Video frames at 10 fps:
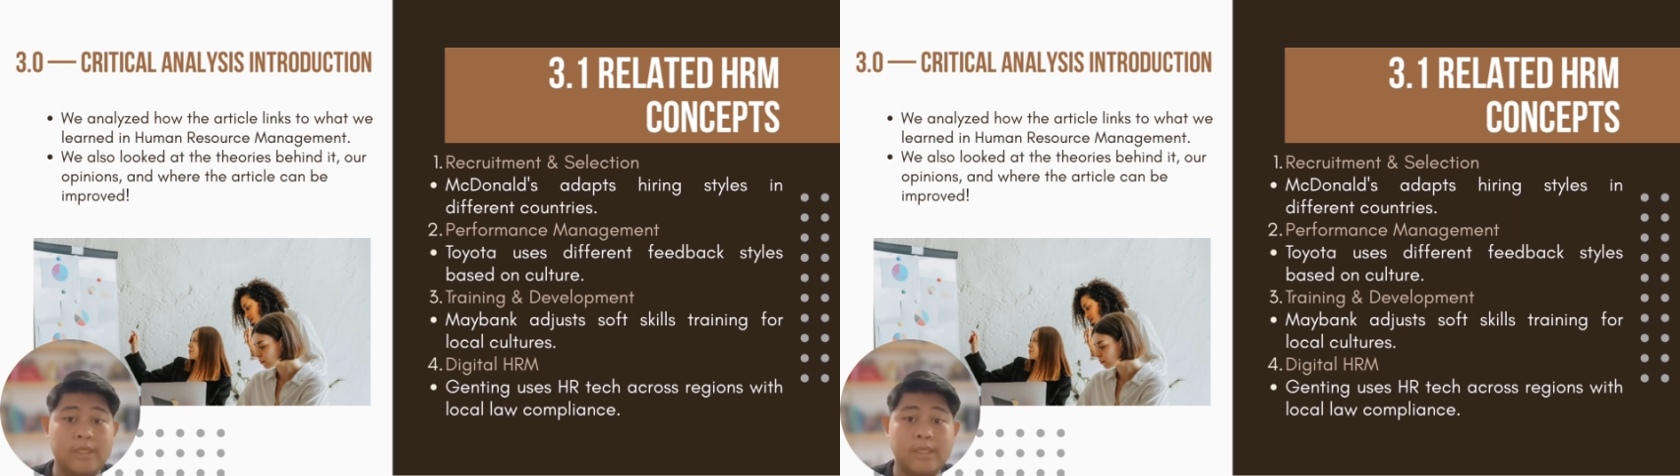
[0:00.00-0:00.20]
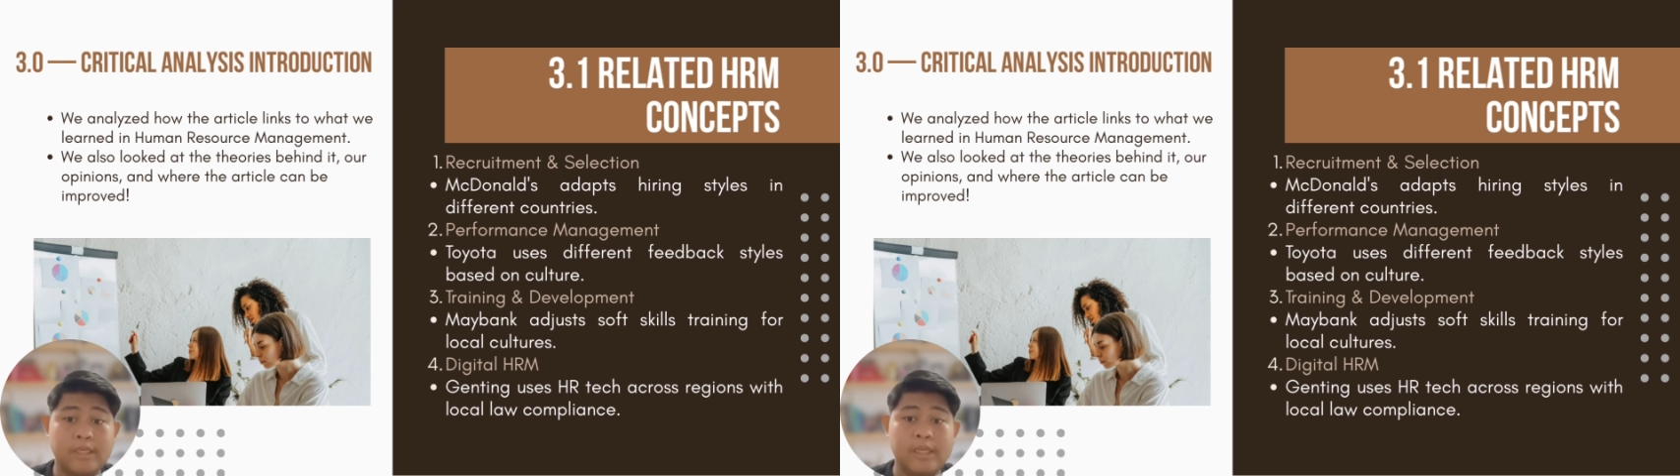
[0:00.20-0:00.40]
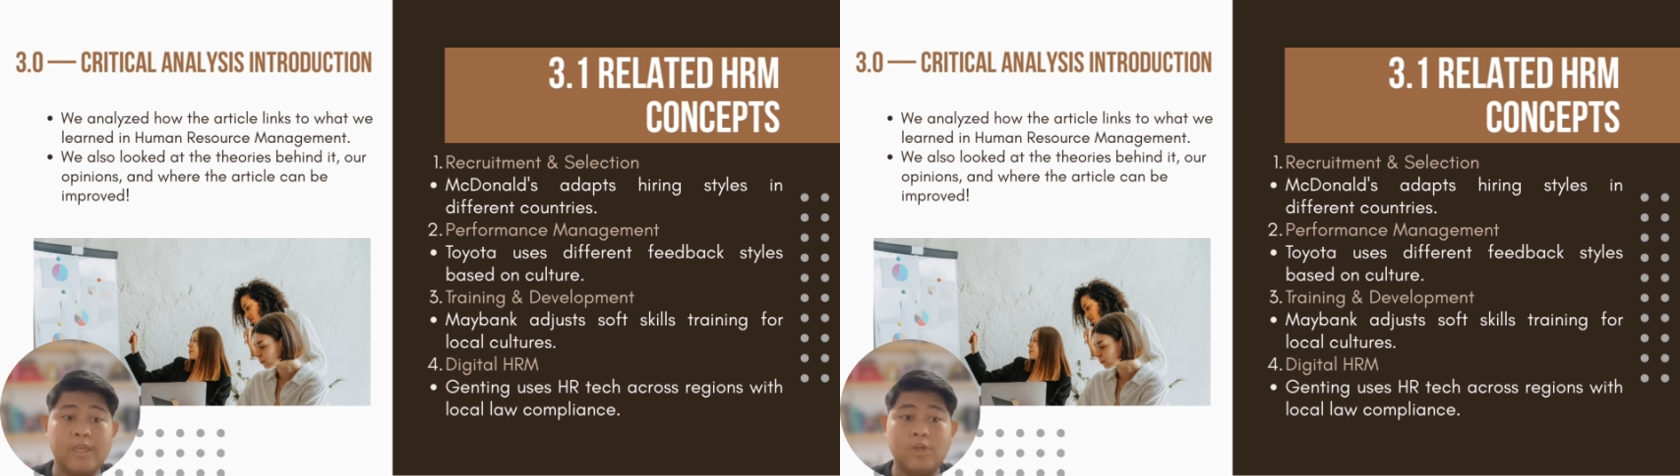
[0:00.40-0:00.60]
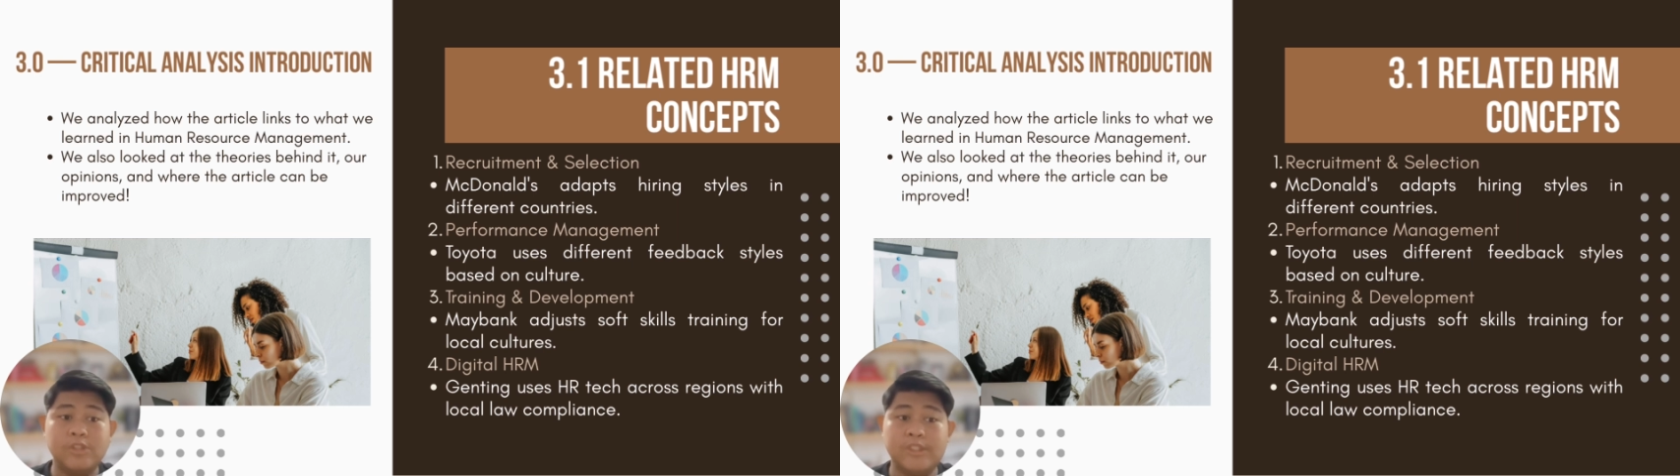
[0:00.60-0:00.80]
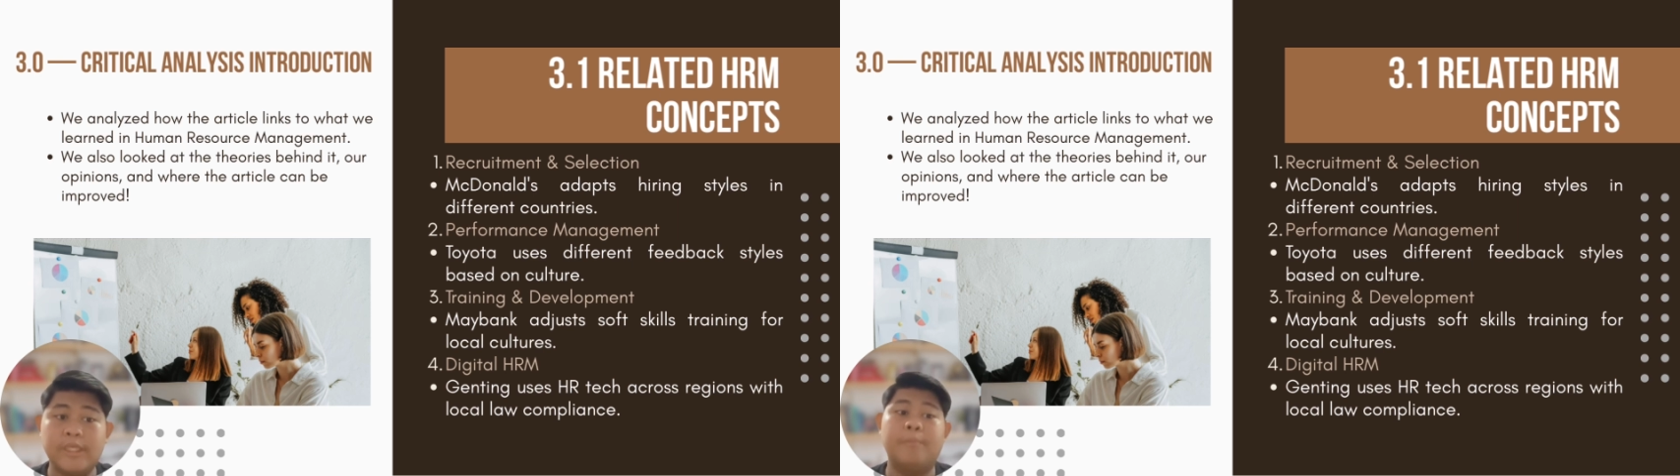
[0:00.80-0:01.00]
key
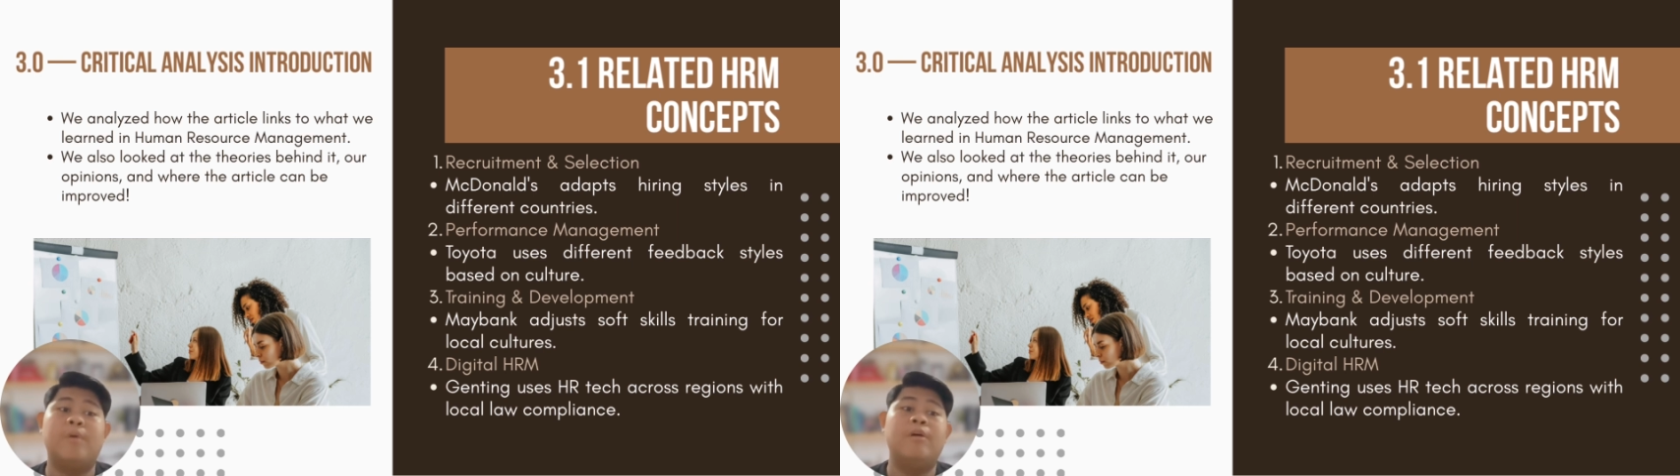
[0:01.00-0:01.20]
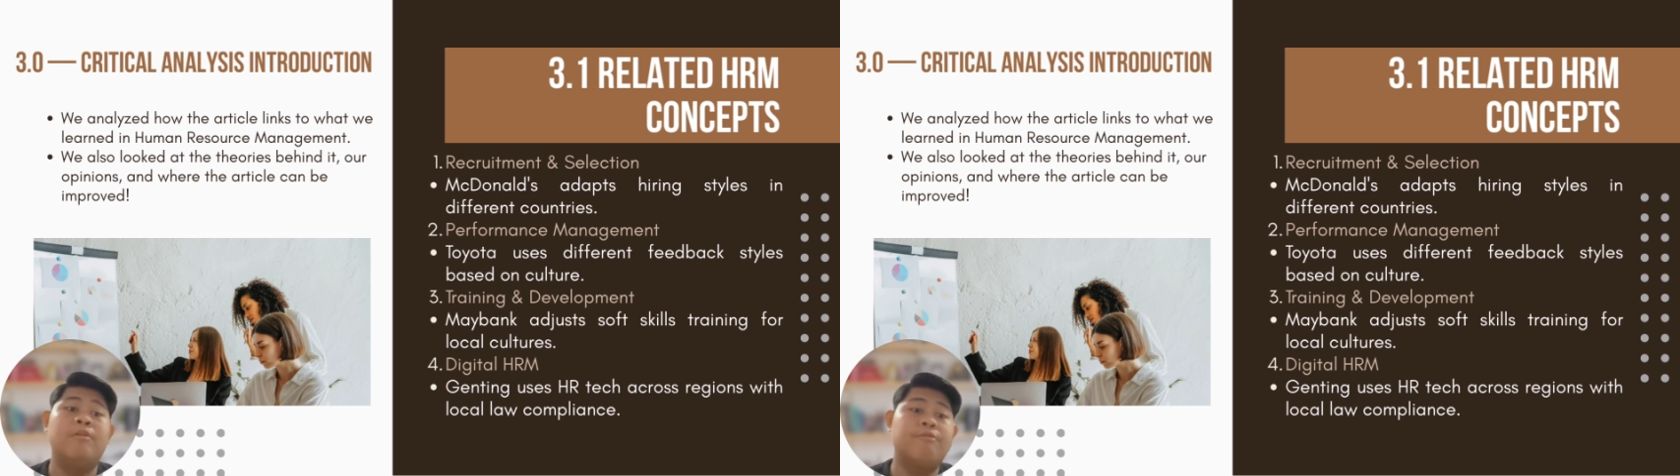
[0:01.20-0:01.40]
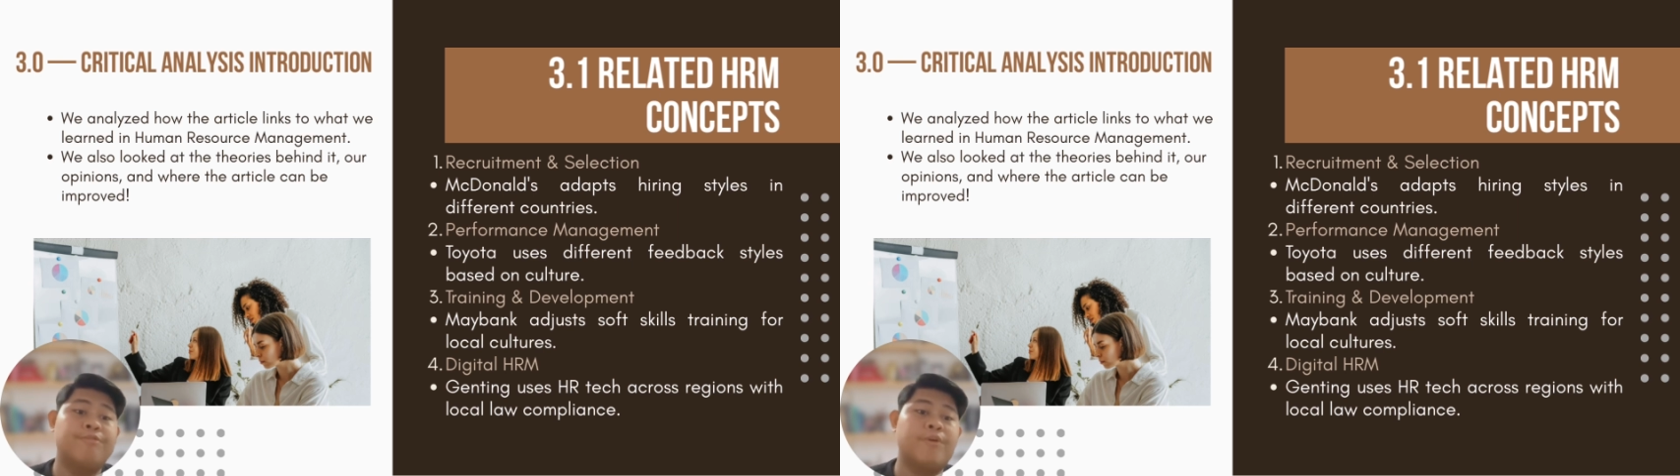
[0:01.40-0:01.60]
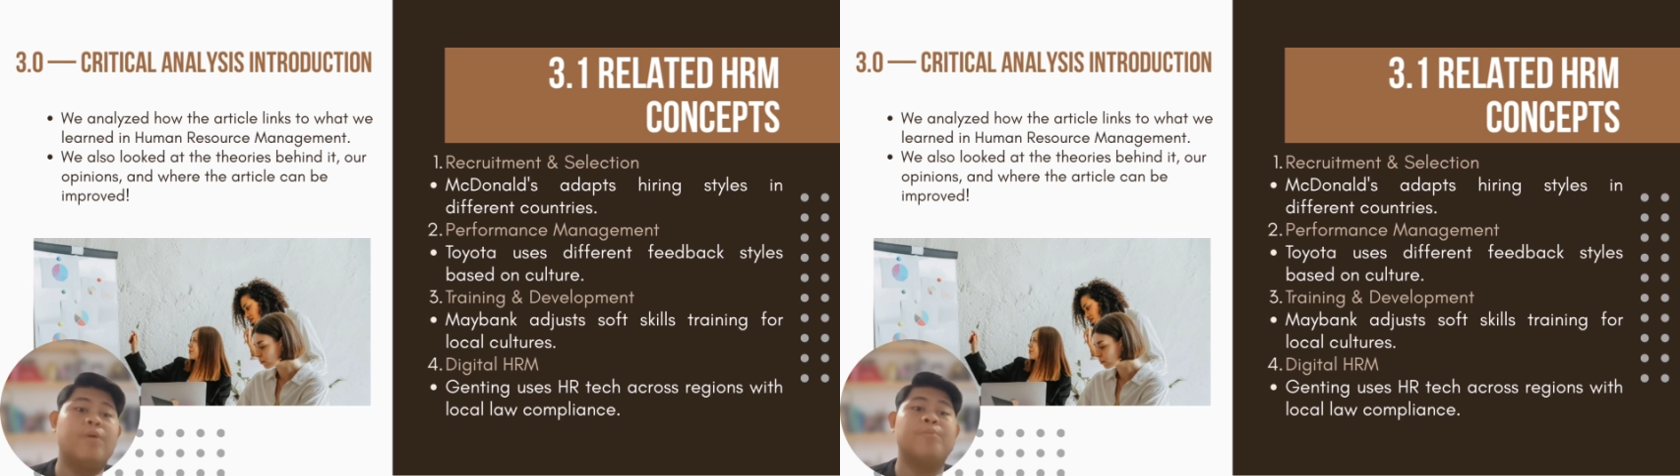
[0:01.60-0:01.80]
concept from